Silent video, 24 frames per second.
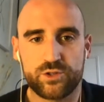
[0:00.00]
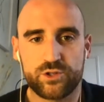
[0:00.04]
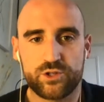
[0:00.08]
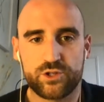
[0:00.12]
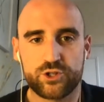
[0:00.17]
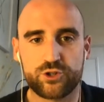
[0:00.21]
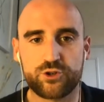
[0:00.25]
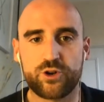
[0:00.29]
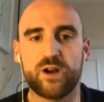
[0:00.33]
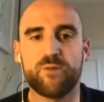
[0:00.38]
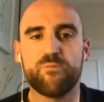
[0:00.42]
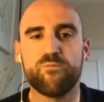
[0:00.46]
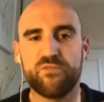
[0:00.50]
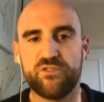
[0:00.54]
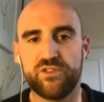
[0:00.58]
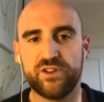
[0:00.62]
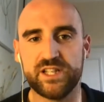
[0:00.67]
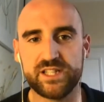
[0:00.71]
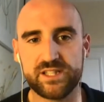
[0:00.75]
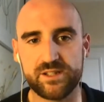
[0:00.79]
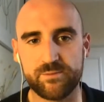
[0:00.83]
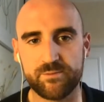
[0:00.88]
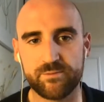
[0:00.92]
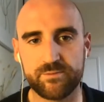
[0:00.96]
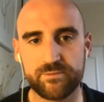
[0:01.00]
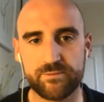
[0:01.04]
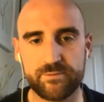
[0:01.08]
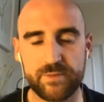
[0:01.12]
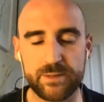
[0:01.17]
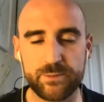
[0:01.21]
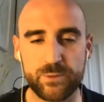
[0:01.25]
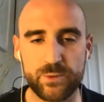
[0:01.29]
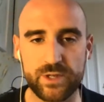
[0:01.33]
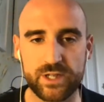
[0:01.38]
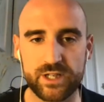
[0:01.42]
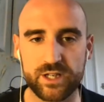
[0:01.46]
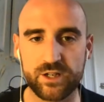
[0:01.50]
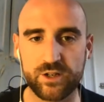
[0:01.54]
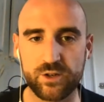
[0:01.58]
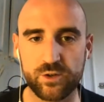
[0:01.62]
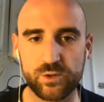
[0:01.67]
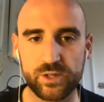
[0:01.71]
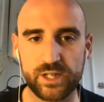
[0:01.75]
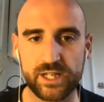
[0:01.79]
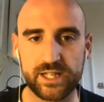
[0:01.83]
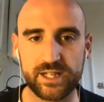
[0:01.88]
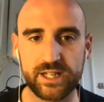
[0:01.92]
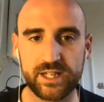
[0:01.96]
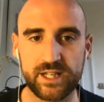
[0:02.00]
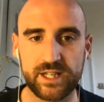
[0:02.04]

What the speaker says: triumphalism, maybe we could call it.